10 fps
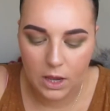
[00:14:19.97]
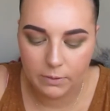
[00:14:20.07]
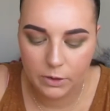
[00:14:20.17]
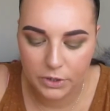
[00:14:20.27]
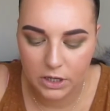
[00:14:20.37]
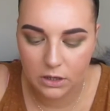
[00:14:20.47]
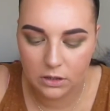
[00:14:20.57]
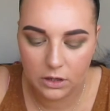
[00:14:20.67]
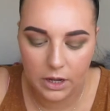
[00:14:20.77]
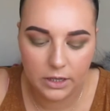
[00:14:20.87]
I'm gonna put
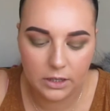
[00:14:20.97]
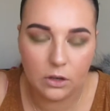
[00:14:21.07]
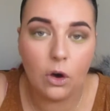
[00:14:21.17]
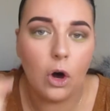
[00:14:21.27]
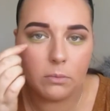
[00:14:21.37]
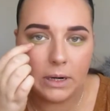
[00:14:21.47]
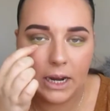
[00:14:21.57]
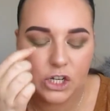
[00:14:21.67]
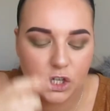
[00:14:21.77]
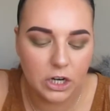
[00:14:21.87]
it like on my
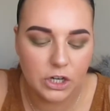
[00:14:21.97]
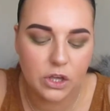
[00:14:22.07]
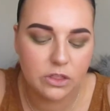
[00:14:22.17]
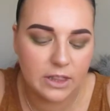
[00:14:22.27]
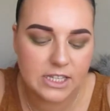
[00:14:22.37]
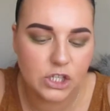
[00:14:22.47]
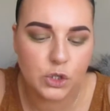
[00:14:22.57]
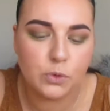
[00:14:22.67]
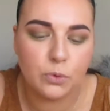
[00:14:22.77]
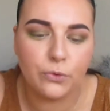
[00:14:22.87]
lash line. I don't think this is
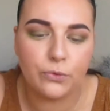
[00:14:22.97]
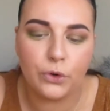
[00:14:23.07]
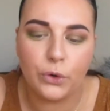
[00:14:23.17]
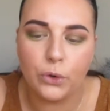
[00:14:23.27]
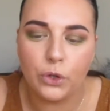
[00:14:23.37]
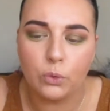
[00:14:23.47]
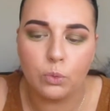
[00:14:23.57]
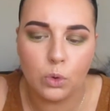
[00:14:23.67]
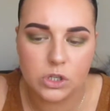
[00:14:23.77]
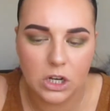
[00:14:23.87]
suitable for your
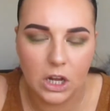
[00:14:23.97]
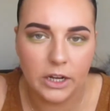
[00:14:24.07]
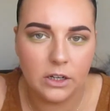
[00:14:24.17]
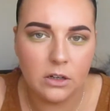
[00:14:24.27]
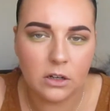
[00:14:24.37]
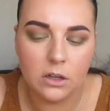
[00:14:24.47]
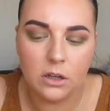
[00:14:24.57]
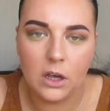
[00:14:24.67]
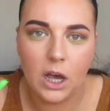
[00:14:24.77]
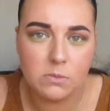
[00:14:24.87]
waterline,
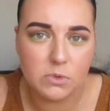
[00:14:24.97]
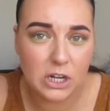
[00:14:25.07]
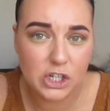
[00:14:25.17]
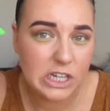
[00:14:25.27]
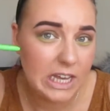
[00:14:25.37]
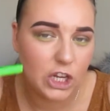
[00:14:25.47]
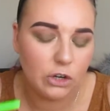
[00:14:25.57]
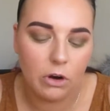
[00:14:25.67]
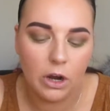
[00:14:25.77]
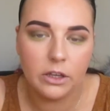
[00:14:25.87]
so actually in
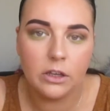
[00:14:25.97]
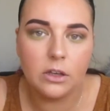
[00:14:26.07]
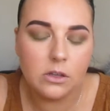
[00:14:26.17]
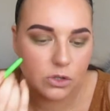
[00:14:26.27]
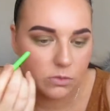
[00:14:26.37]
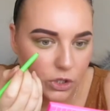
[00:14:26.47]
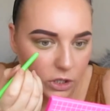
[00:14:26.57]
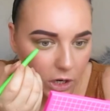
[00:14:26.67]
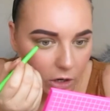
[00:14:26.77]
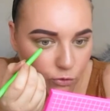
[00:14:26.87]
your eye. So I'm just
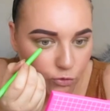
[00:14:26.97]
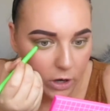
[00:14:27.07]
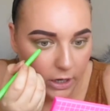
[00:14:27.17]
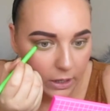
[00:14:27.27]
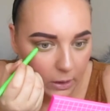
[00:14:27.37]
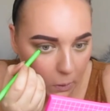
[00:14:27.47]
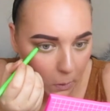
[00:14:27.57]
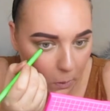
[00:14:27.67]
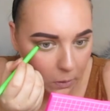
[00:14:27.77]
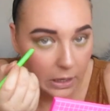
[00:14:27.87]
gonna like run it
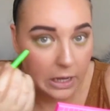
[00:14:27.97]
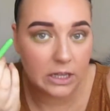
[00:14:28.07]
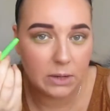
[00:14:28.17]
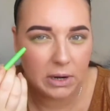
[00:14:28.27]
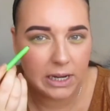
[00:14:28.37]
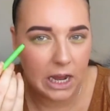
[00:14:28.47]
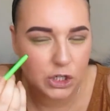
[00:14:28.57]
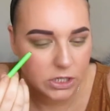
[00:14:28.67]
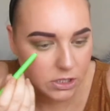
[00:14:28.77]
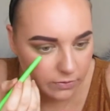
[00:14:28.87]
in like my
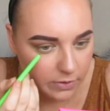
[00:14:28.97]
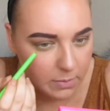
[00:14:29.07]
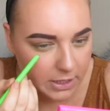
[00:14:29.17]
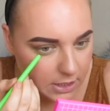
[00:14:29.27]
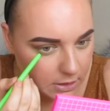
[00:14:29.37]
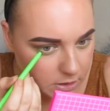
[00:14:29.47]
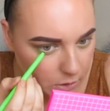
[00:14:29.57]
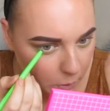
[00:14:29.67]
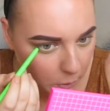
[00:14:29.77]
lashes, if that makes sense.